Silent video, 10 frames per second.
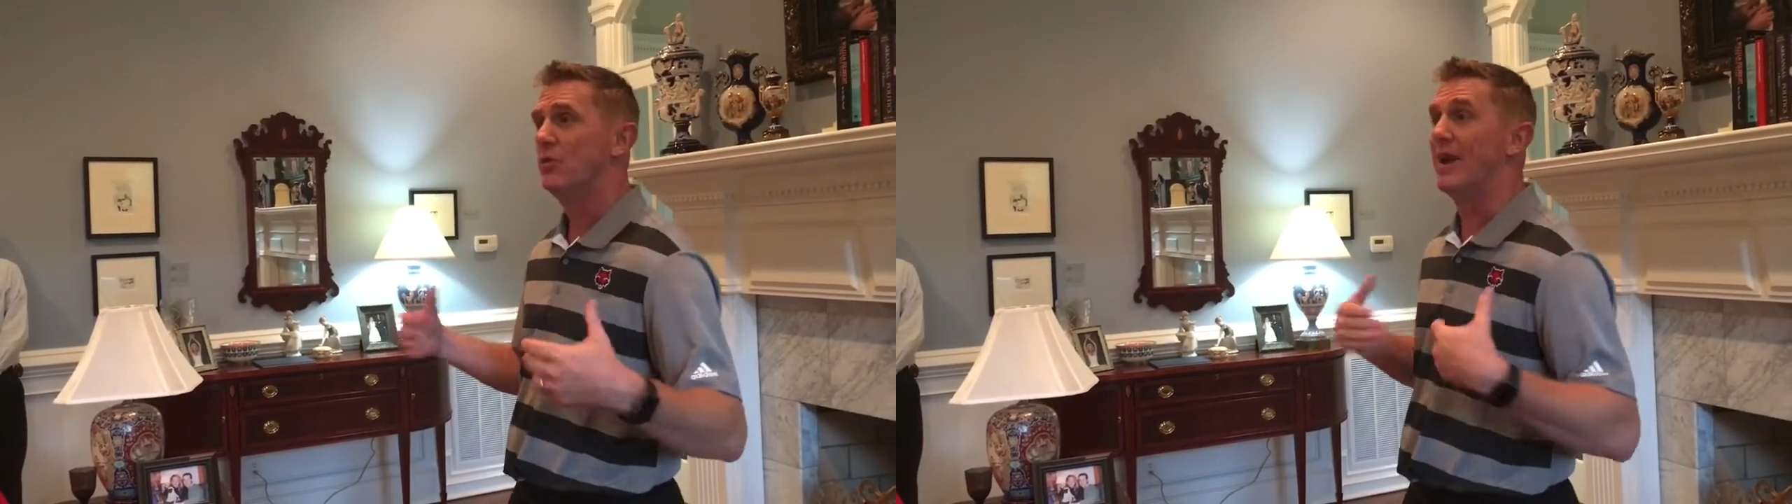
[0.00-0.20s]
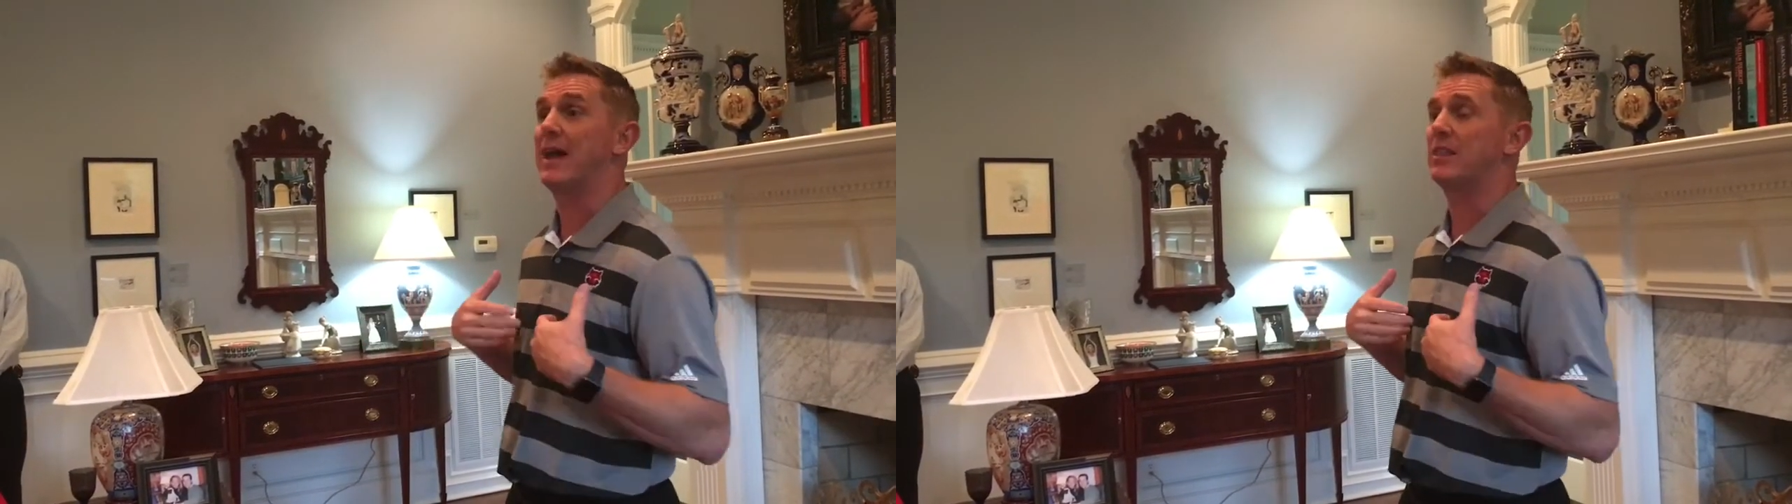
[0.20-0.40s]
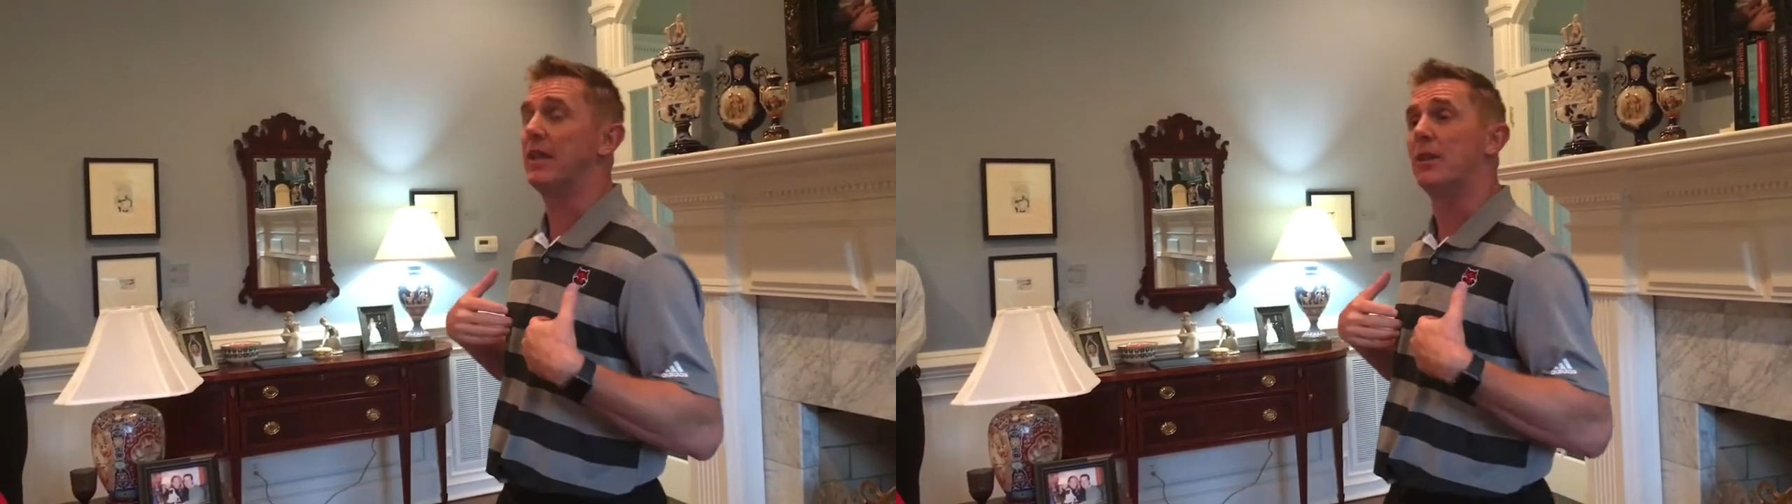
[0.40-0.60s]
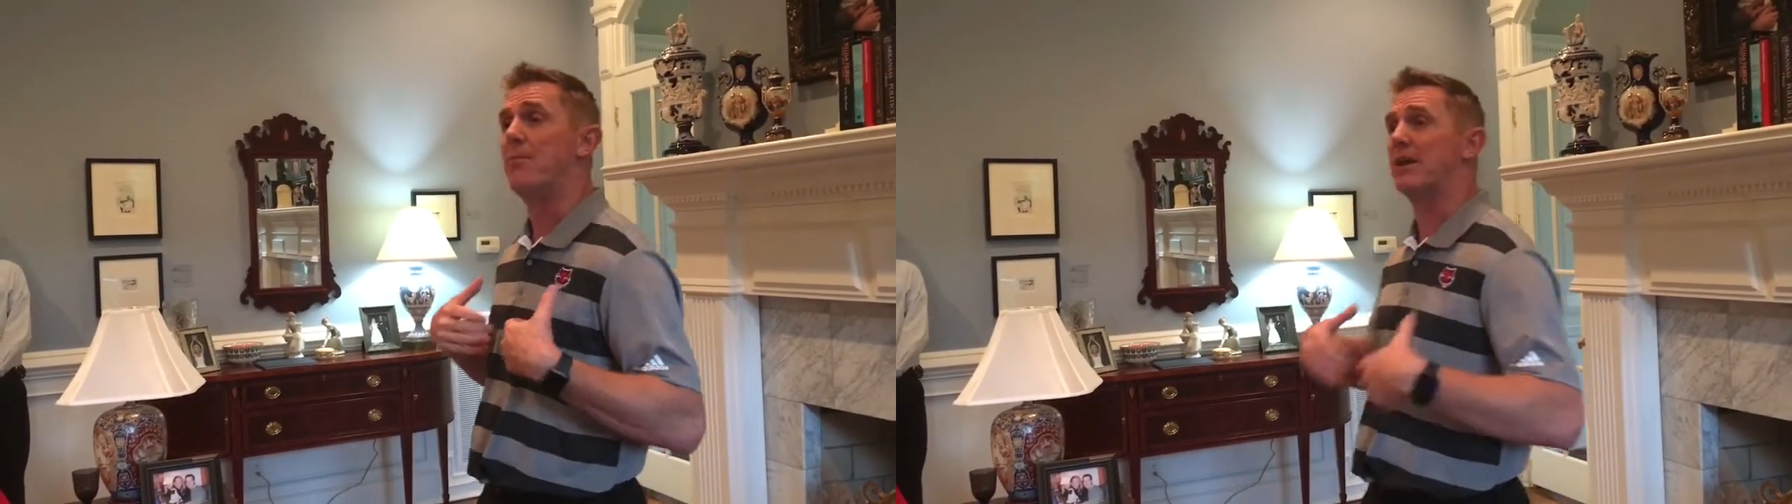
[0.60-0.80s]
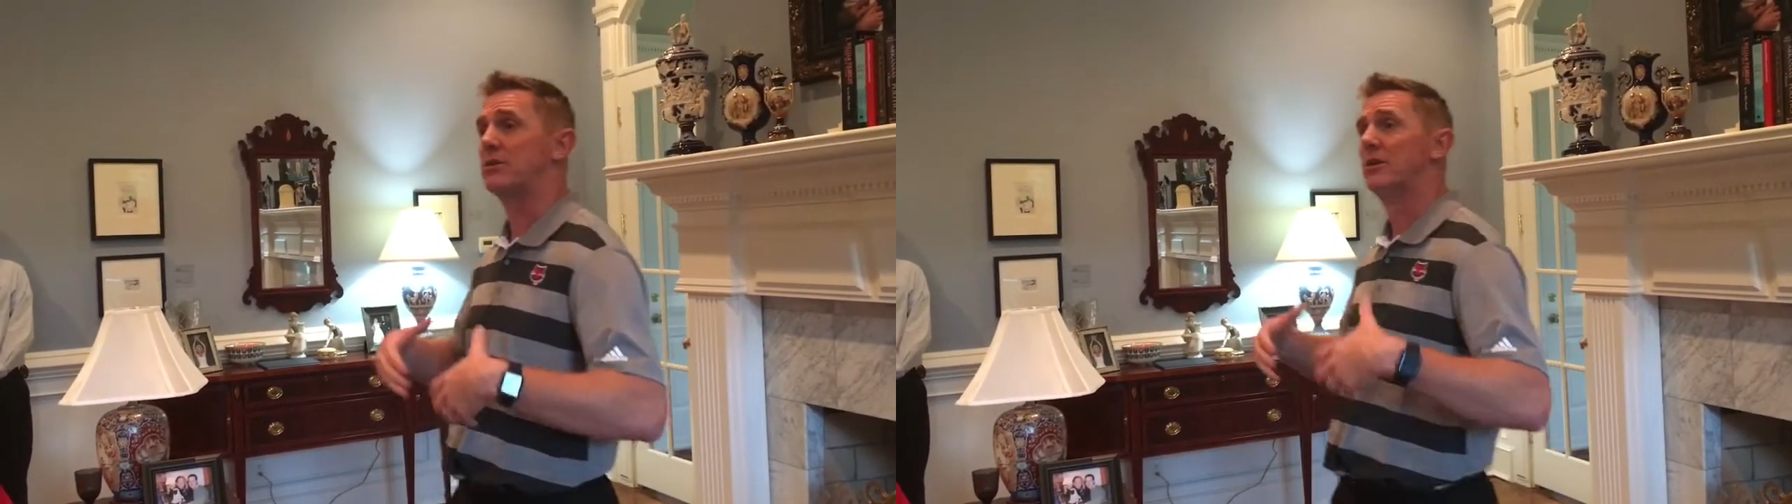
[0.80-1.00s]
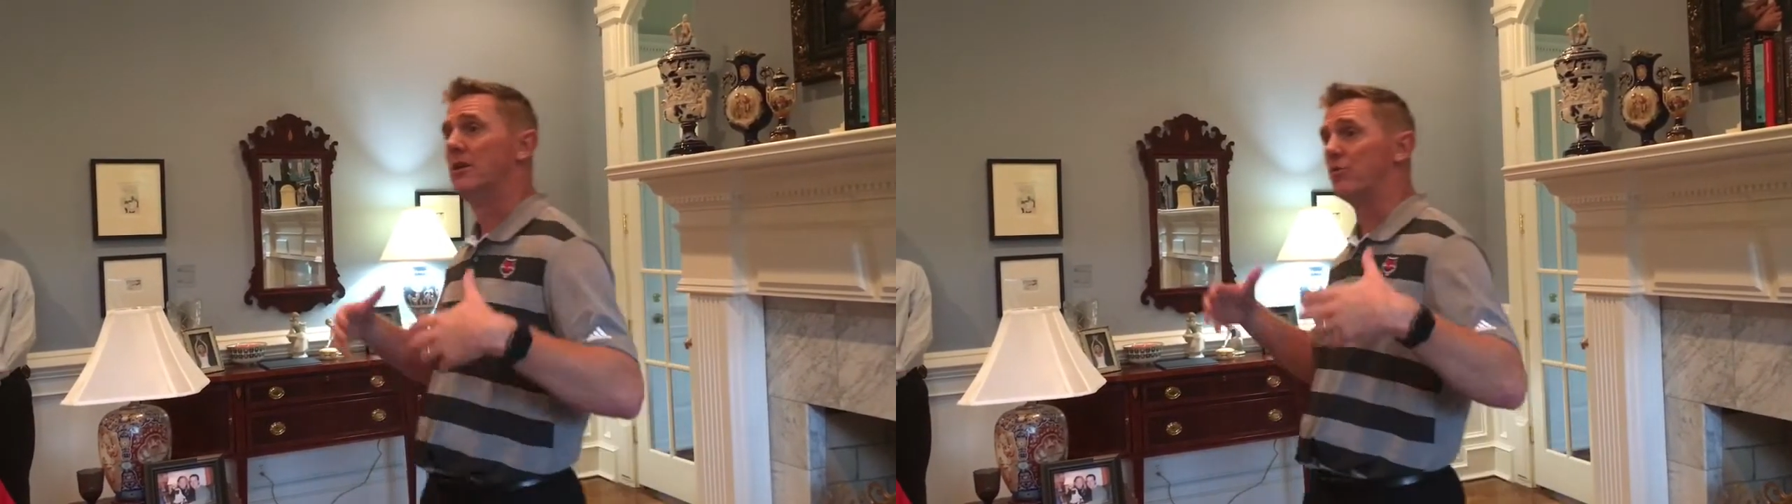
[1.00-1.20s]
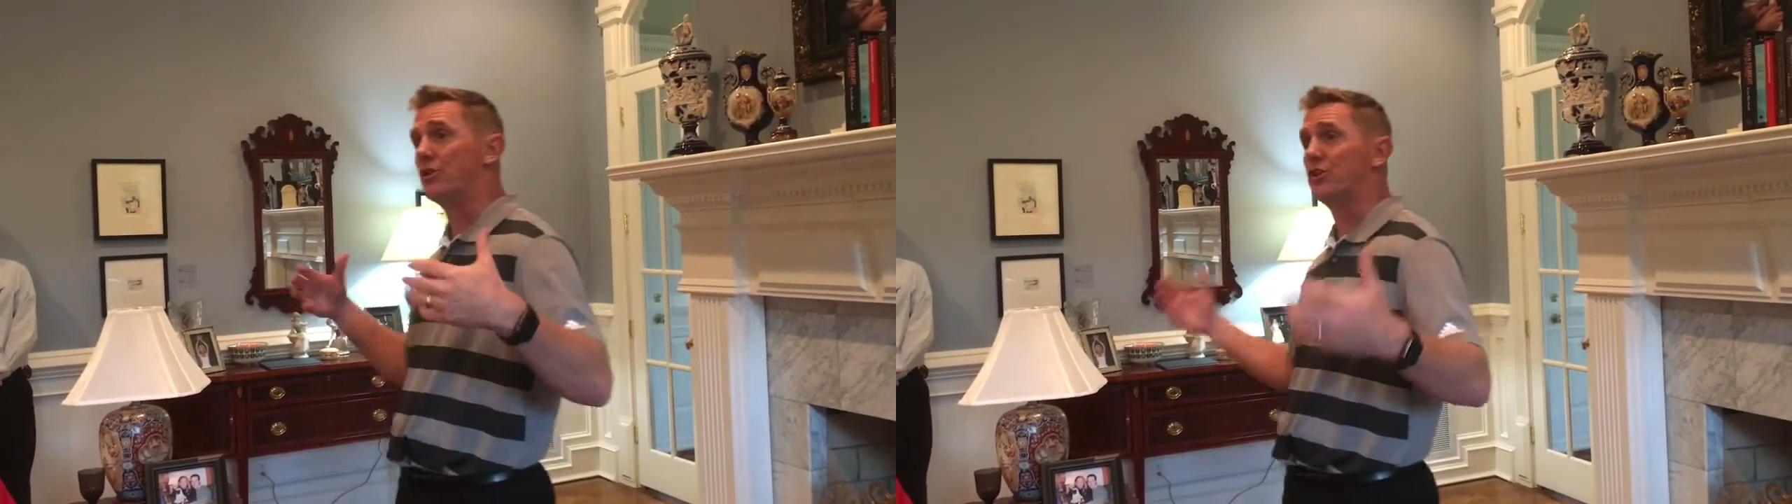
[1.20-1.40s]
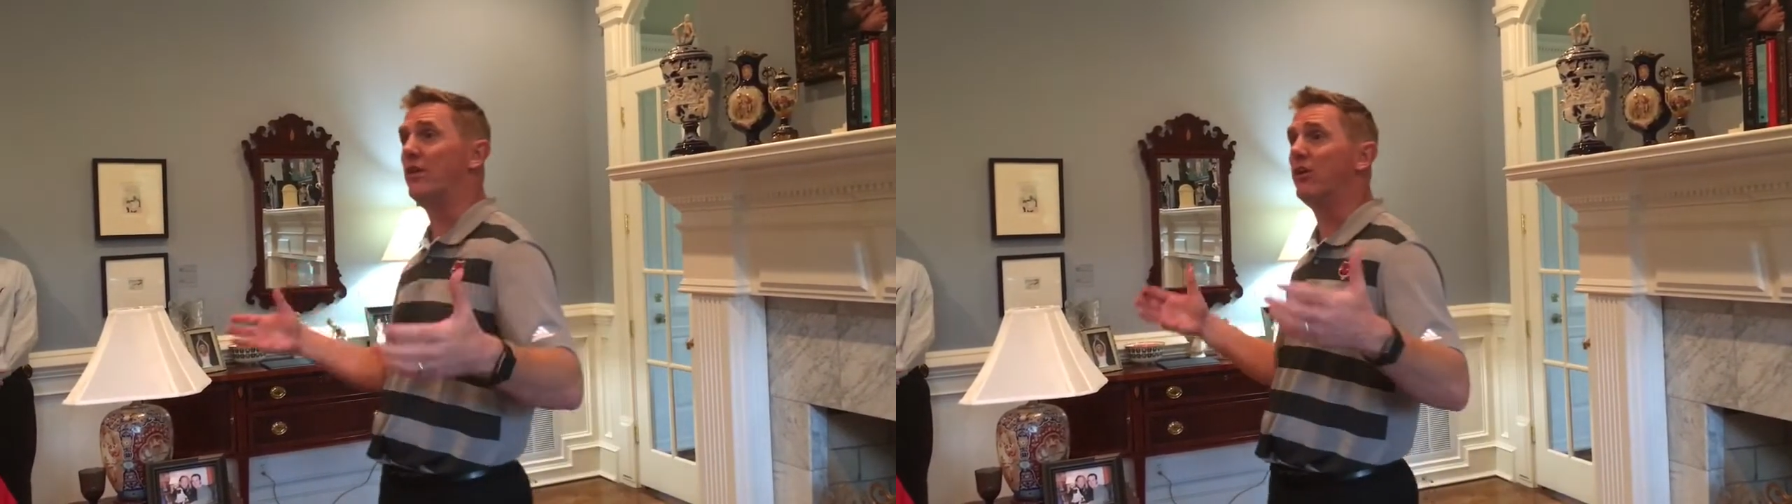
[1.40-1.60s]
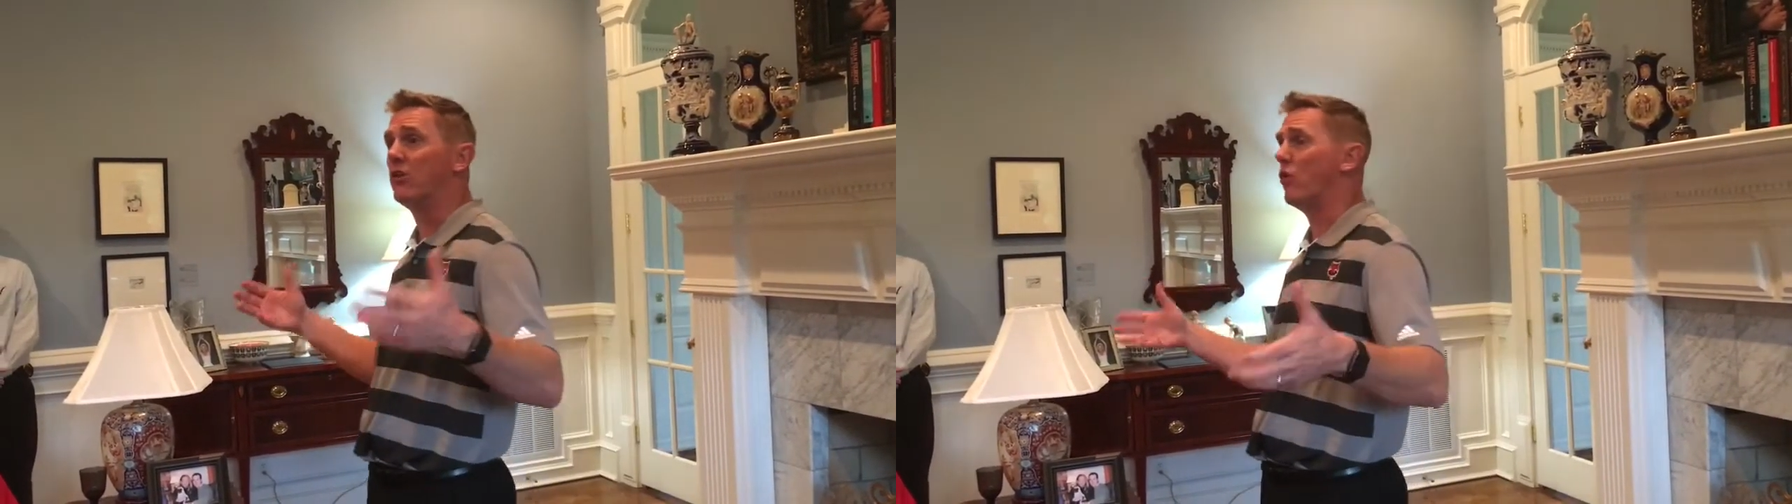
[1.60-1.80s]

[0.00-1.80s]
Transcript: what I think the best receiving